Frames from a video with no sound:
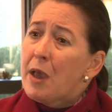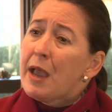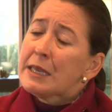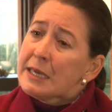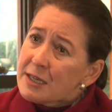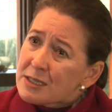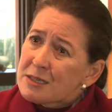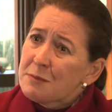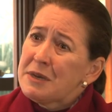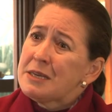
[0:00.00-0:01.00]
And yes,
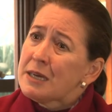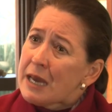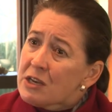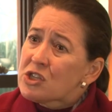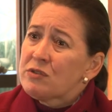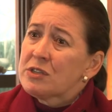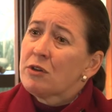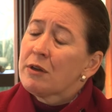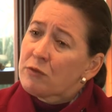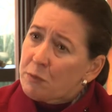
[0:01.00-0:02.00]
the media industry is
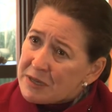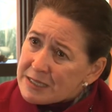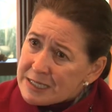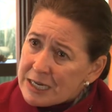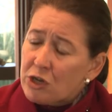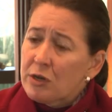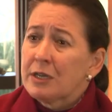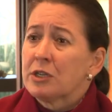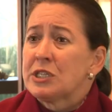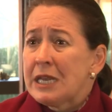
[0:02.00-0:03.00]
going through a
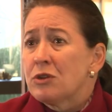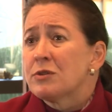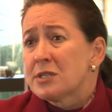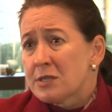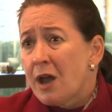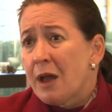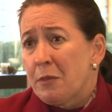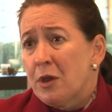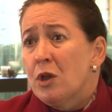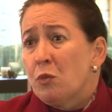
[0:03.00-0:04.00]
particular tenuous time
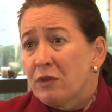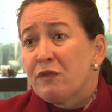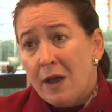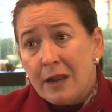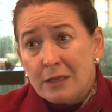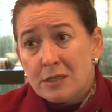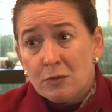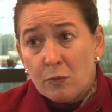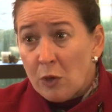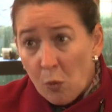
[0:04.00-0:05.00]
with finance.
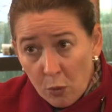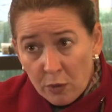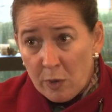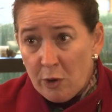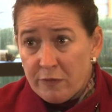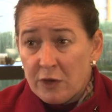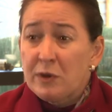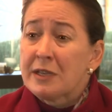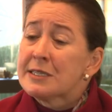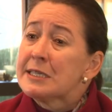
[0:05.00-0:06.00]
We're all aware of that. We
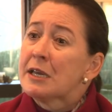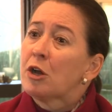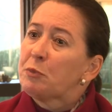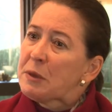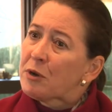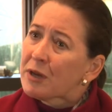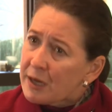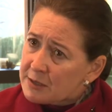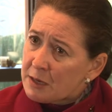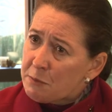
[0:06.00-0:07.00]
can see how people are
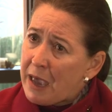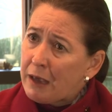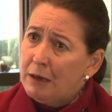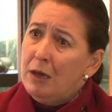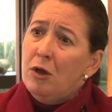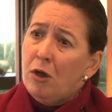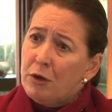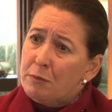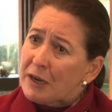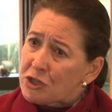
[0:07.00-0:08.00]
cutting back
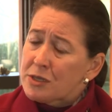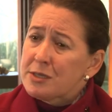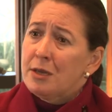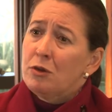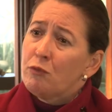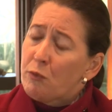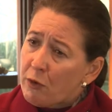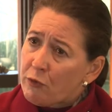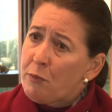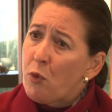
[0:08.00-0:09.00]
on budgets and
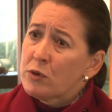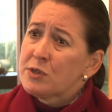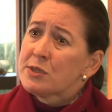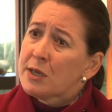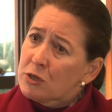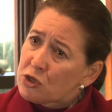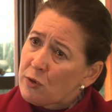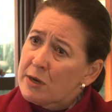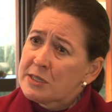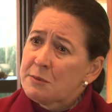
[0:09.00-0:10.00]
on reporters and
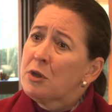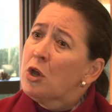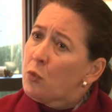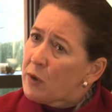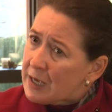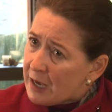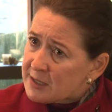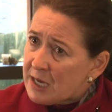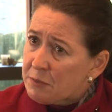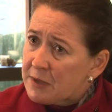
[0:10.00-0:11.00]
journalism. We
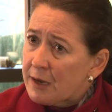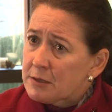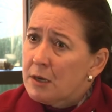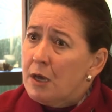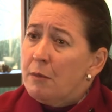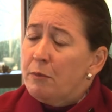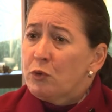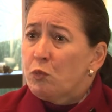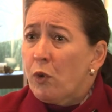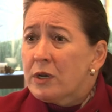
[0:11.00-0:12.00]
accept that.
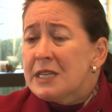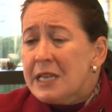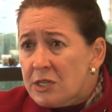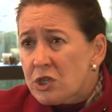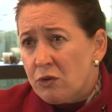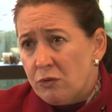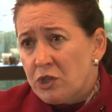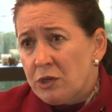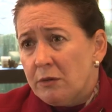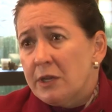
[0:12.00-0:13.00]
But what is
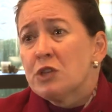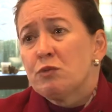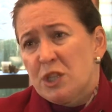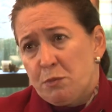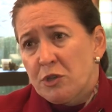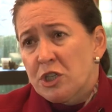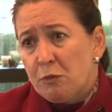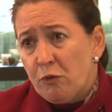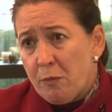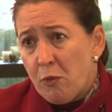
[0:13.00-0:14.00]
crucial is
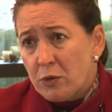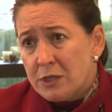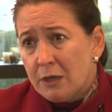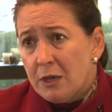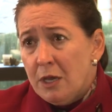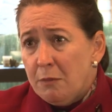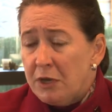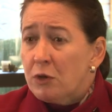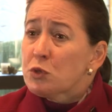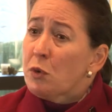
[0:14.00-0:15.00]
responsible reporting.
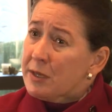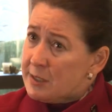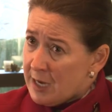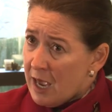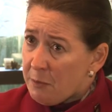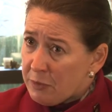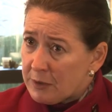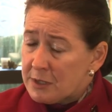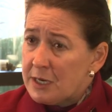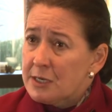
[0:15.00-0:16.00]
Because what has
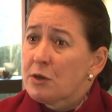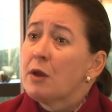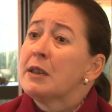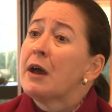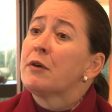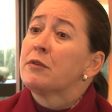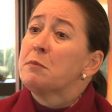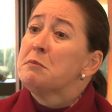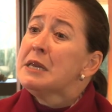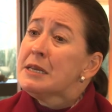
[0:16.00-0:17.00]
happened is now the
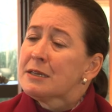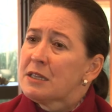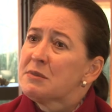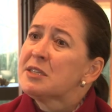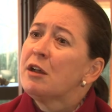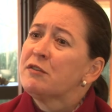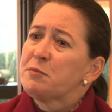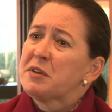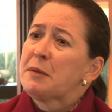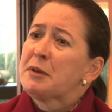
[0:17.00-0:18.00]
media themselves are
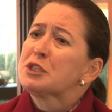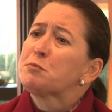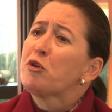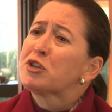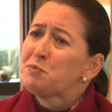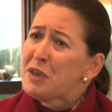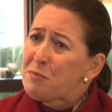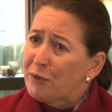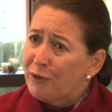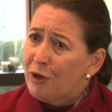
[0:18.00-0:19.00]
becoming
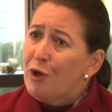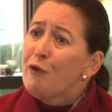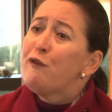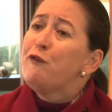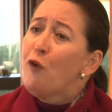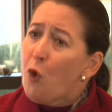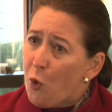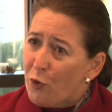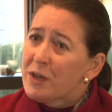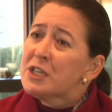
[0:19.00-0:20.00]
spokespeople
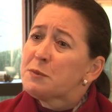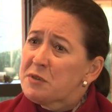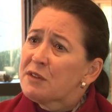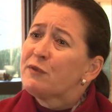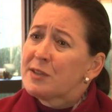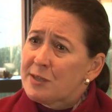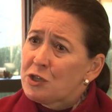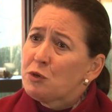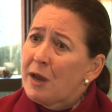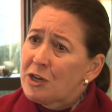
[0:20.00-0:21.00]
for specific
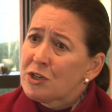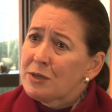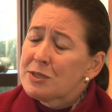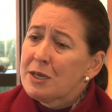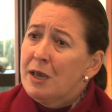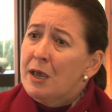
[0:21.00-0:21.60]
situations.